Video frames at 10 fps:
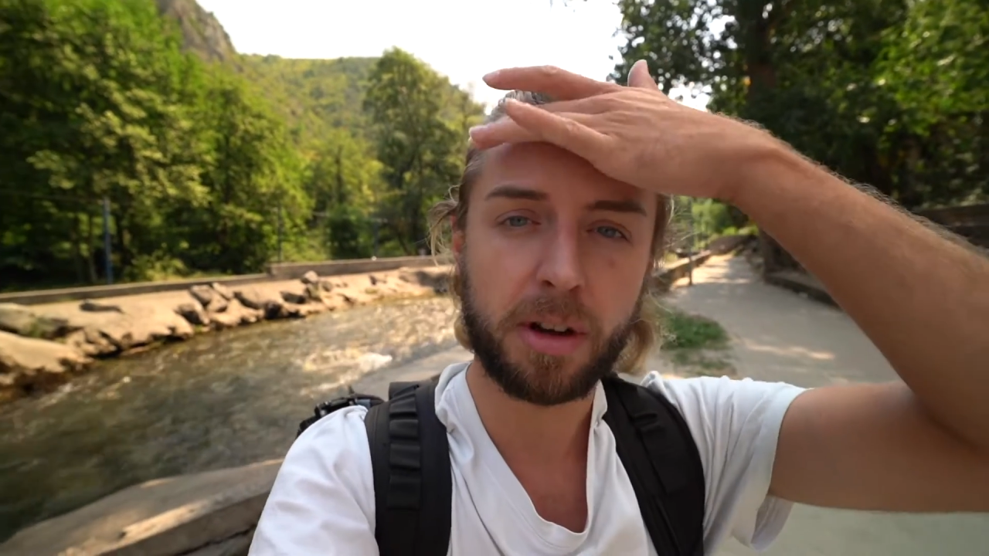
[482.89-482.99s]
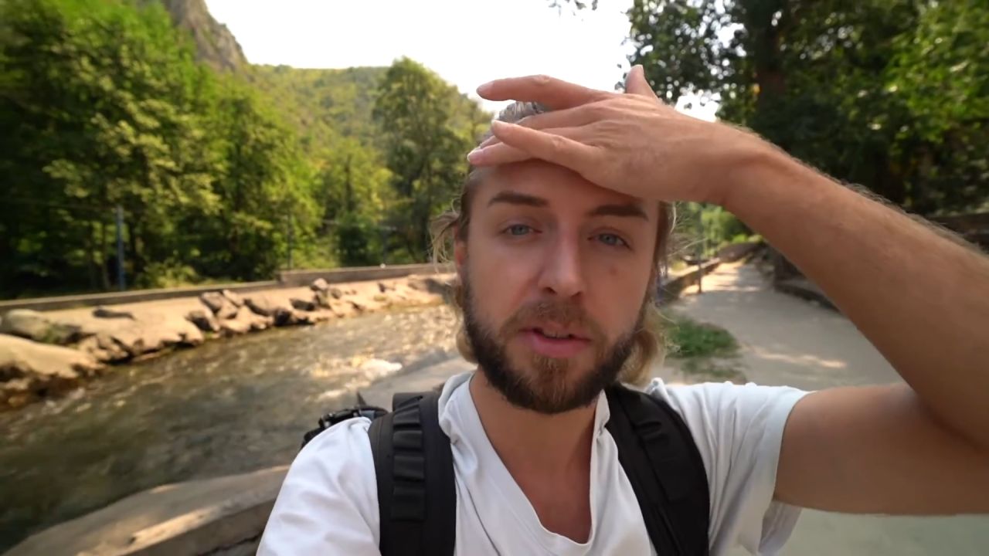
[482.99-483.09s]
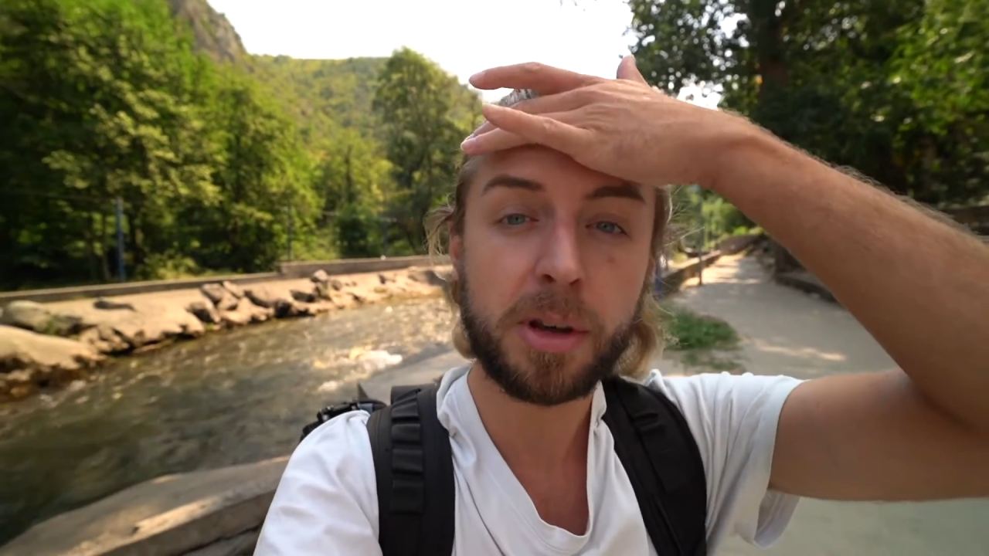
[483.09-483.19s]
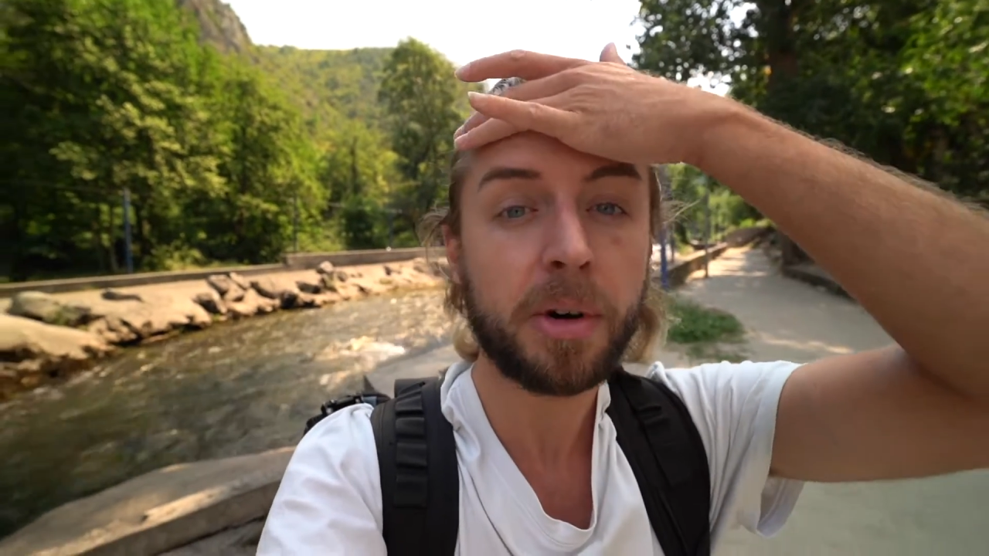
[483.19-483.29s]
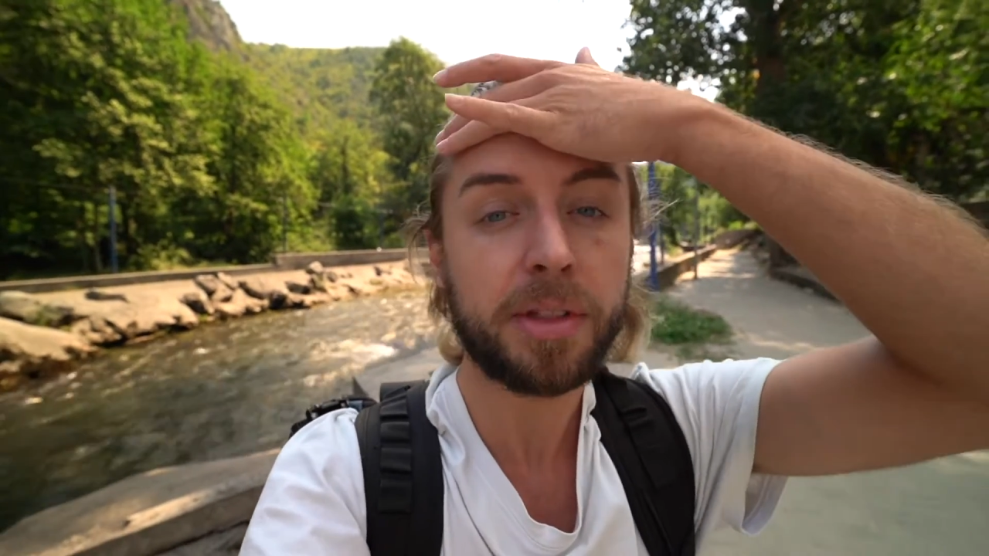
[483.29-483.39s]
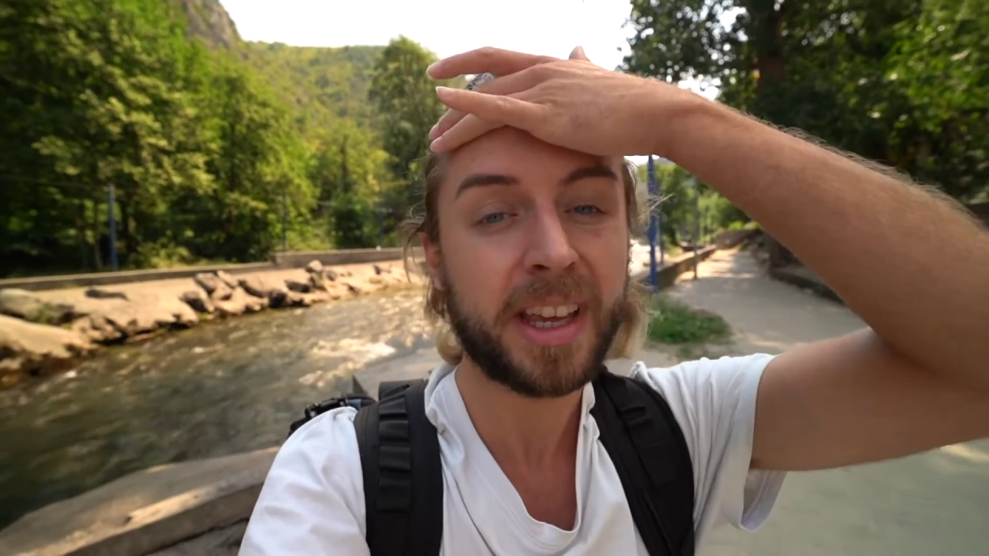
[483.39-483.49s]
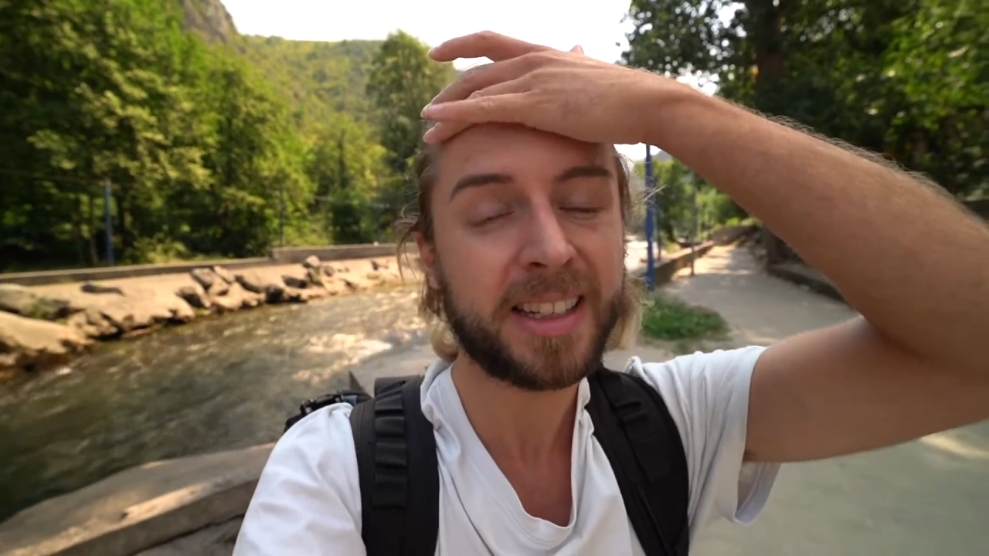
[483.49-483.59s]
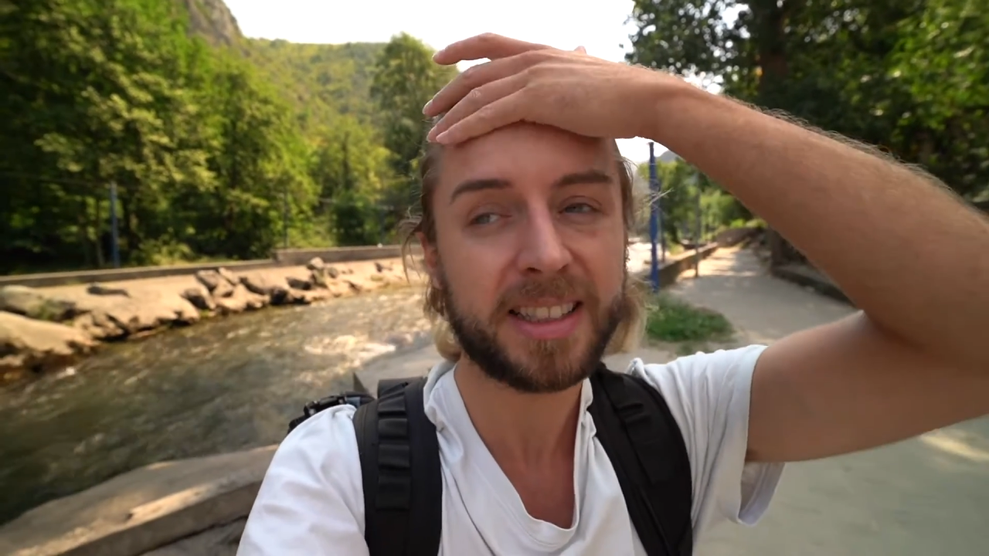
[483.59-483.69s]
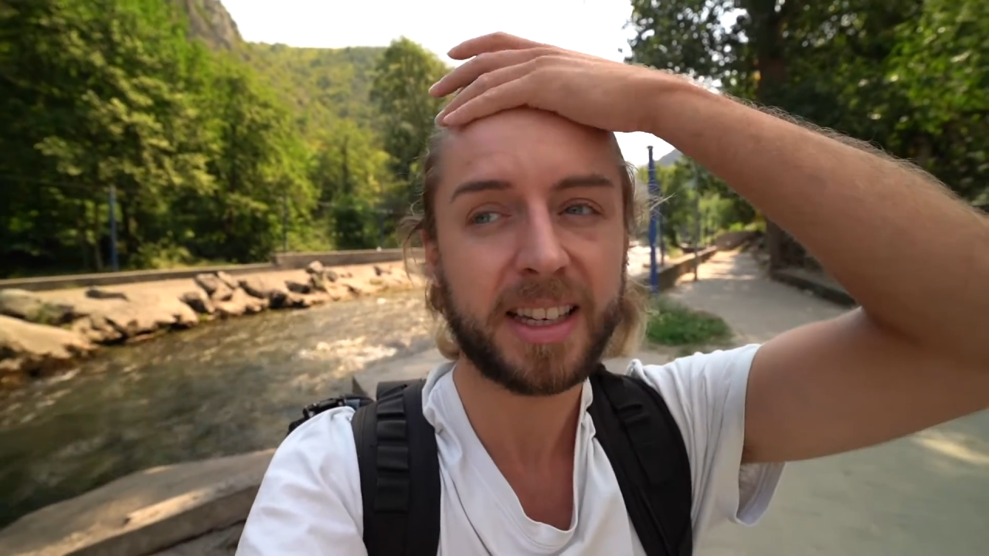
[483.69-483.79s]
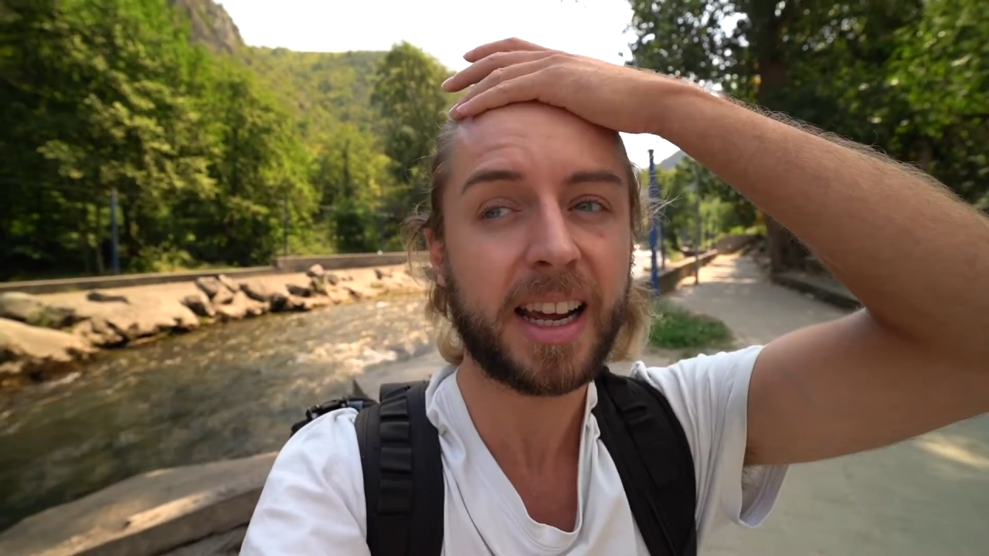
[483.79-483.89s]
few more
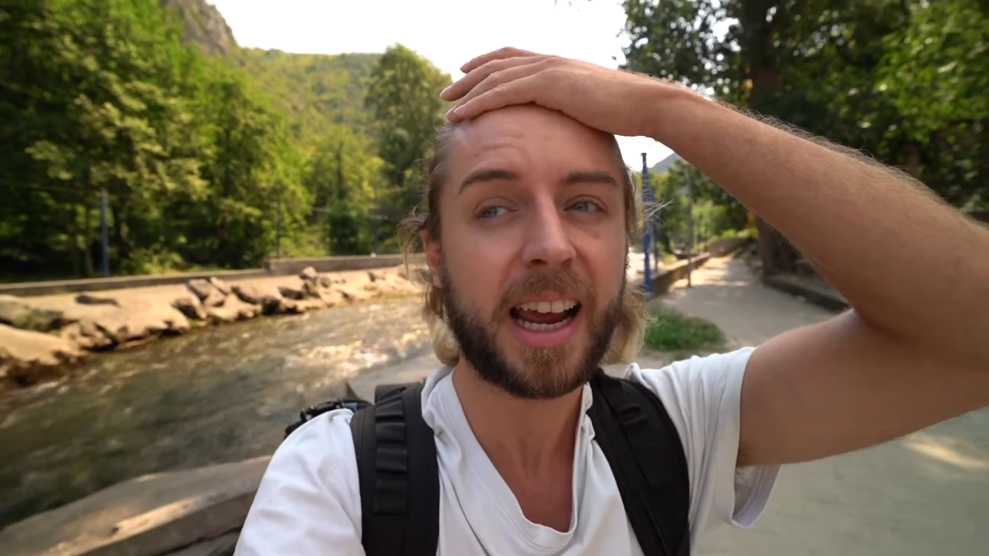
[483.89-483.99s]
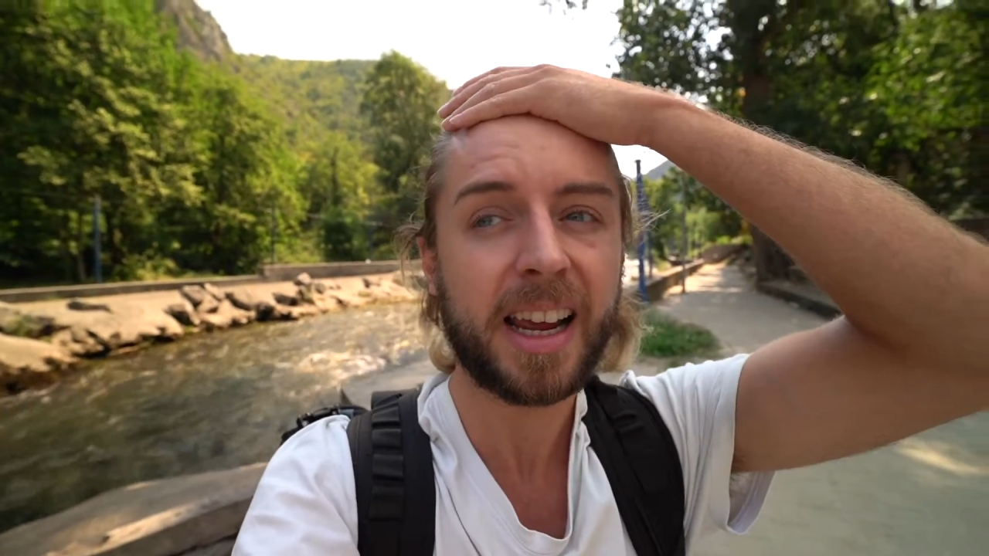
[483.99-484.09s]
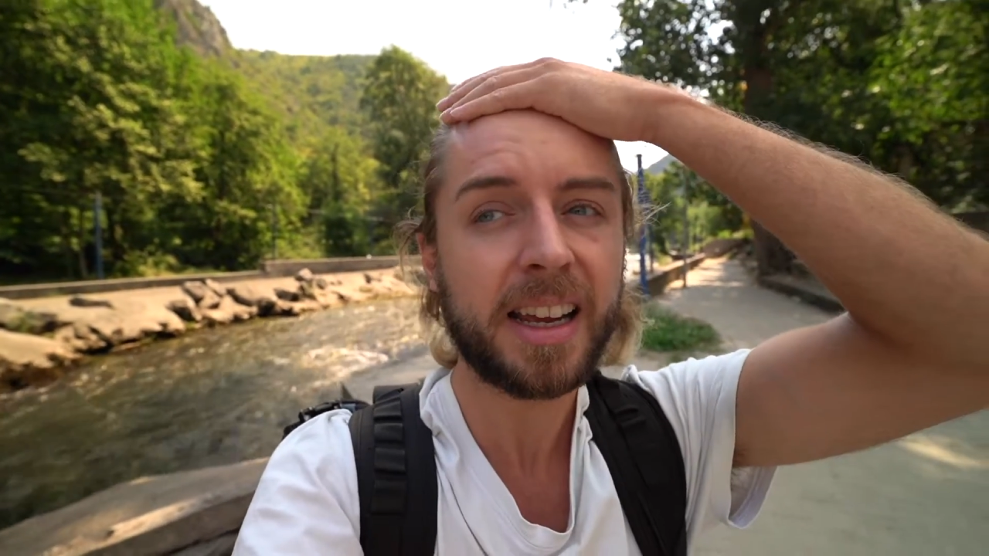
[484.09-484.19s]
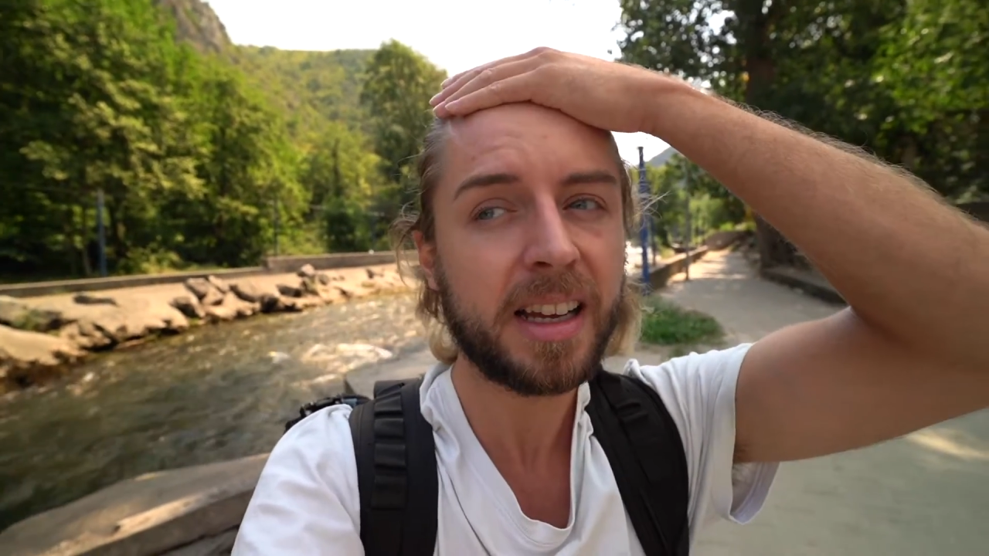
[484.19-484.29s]
things today.